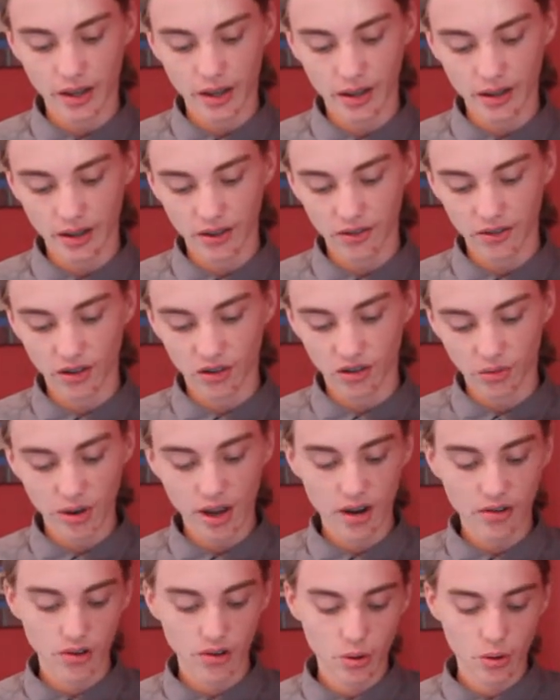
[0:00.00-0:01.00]
And then, let's
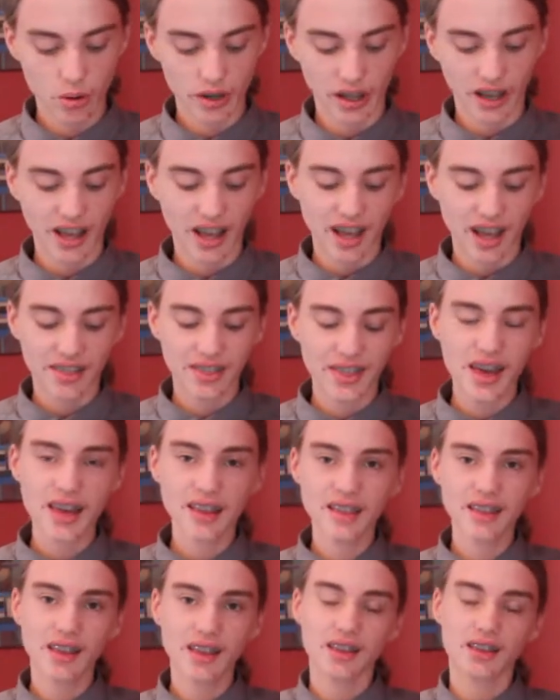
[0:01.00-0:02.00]
see, so we got recording.
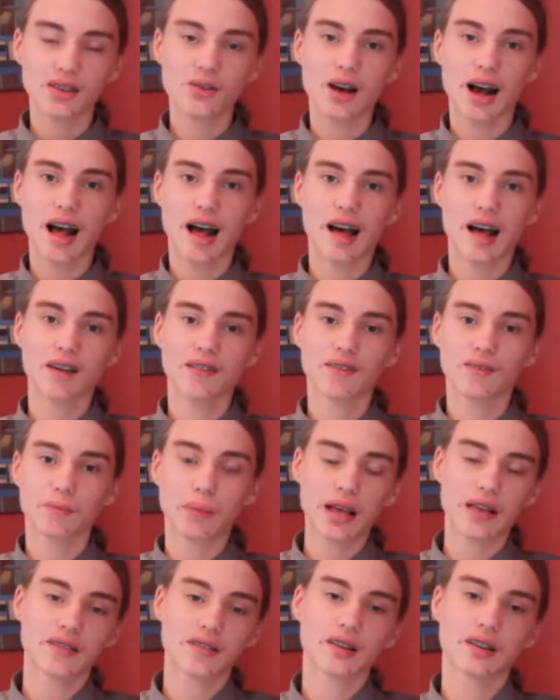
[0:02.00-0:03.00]
Then you
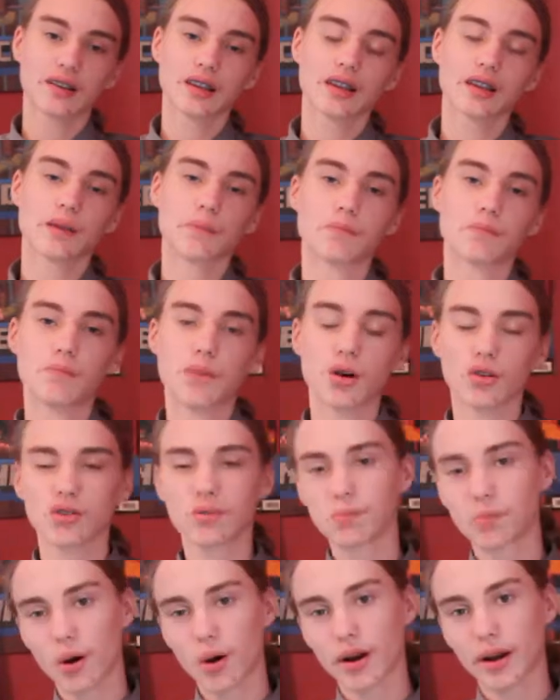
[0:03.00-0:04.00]
have basically the
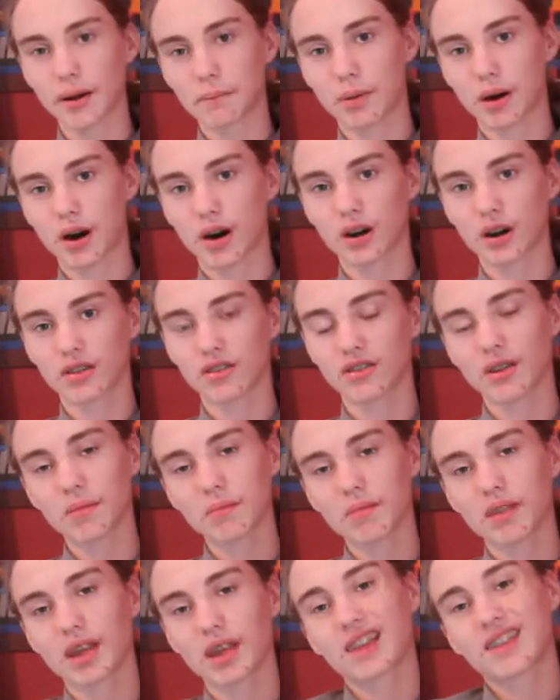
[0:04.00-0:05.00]
most boring
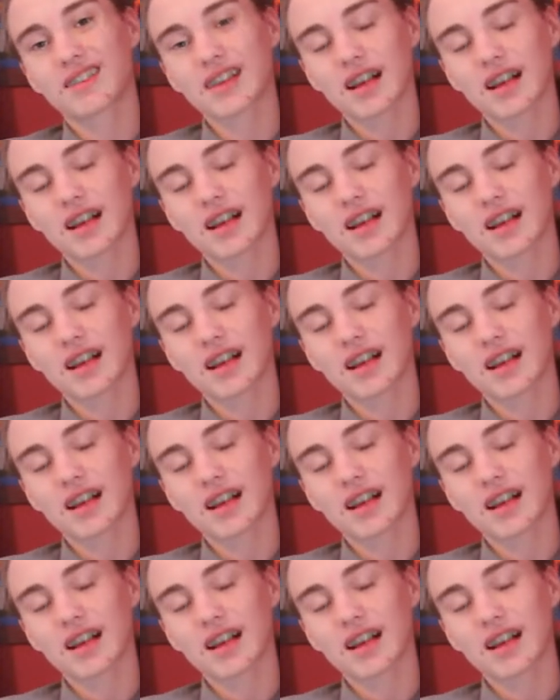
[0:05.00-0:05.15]
part.